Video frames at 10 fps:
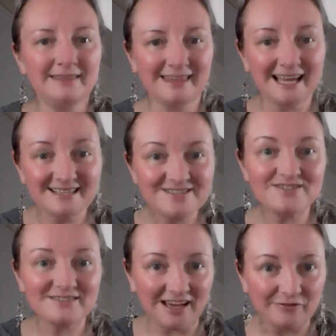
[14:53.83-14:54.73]
that's
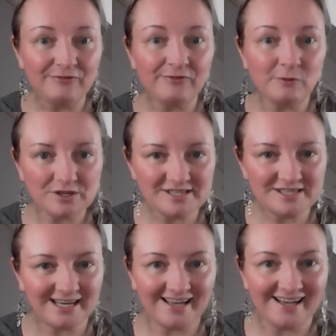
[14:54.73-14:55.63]
that
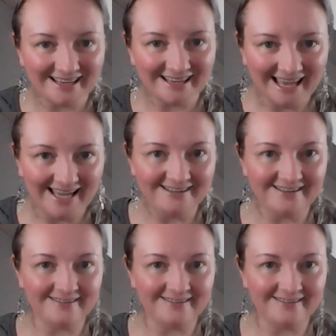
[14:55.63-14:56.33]
forcing again.